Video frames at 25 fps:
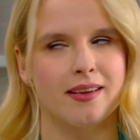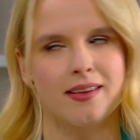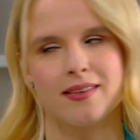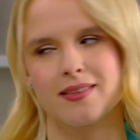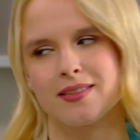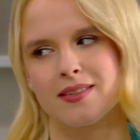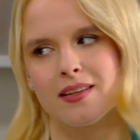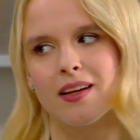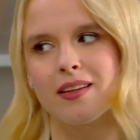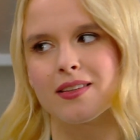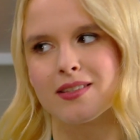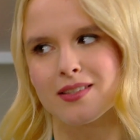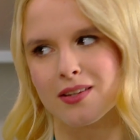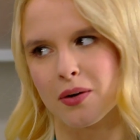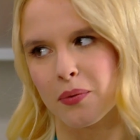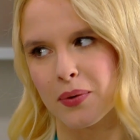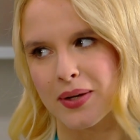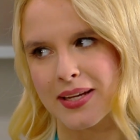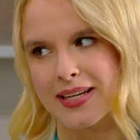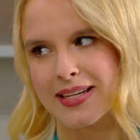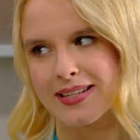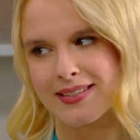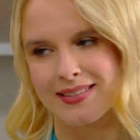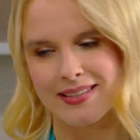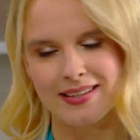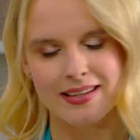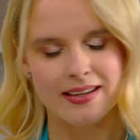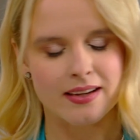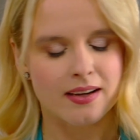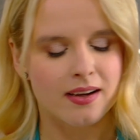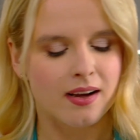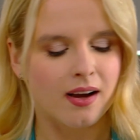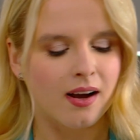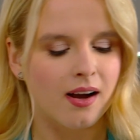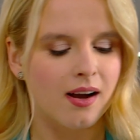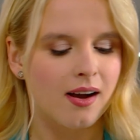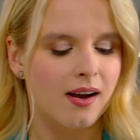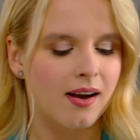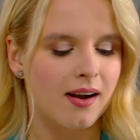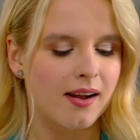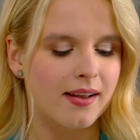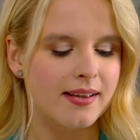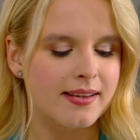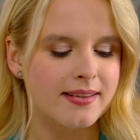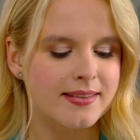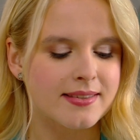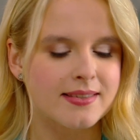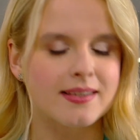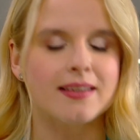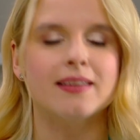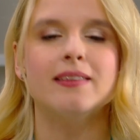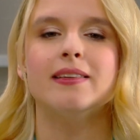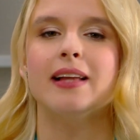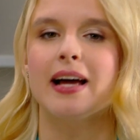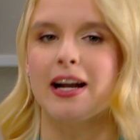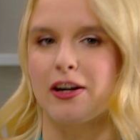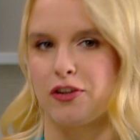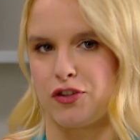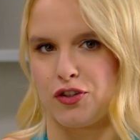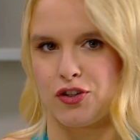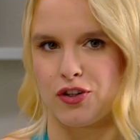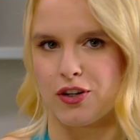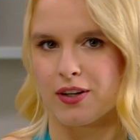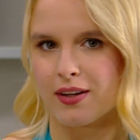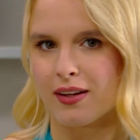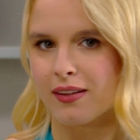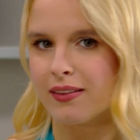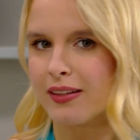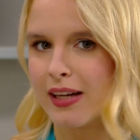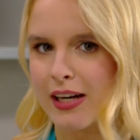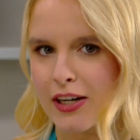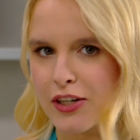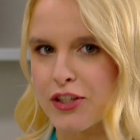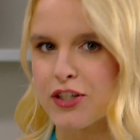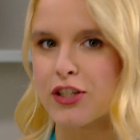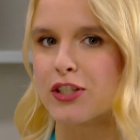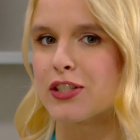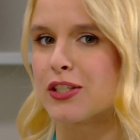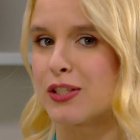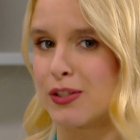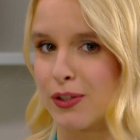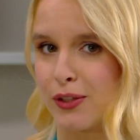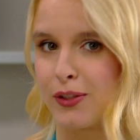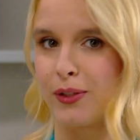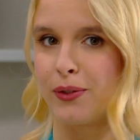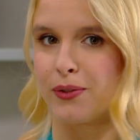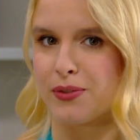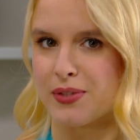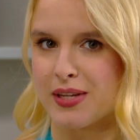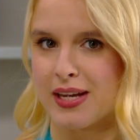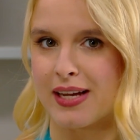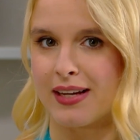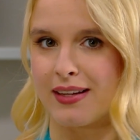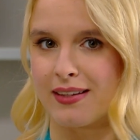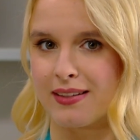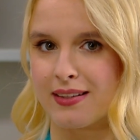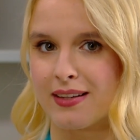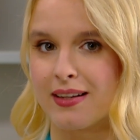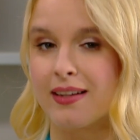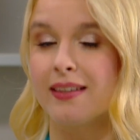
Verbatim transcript: it's not so easy. It's allergic, allergic to gluten.